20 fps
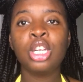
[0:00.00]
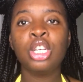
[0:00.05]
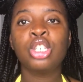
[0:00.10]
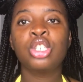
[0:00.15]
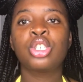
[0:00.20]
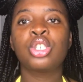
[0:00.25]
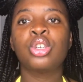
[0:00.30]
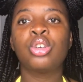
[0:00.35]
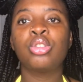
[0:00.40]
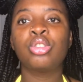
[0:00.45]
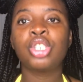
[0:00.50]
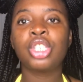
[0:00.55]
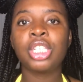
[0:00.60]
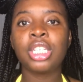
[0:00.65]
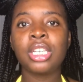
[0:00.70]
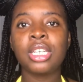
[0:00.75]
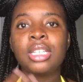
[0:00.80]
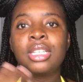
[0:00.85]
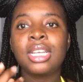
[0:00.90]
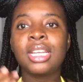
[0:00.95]
So
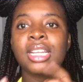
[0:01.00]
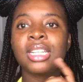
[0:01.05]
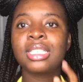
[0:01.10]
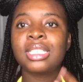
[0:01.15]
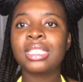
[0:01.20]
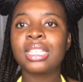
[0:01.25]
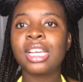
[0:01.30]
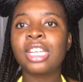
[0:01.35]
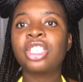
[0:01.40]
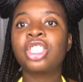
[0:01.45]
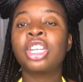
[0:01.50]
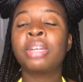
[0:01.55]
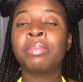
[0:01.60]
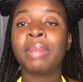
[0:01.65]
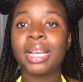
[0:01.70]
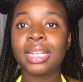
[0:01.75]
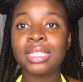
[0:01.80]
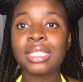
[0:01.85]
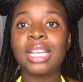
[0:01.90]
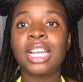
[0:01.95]
she did it section
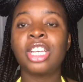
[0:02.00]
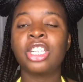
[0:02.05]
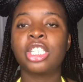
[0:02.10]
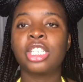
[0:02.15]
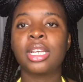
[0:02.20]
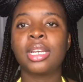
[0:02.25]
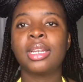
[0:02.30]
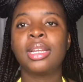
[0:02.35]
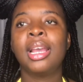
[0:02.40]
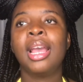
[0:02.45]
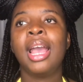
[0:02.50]
by section,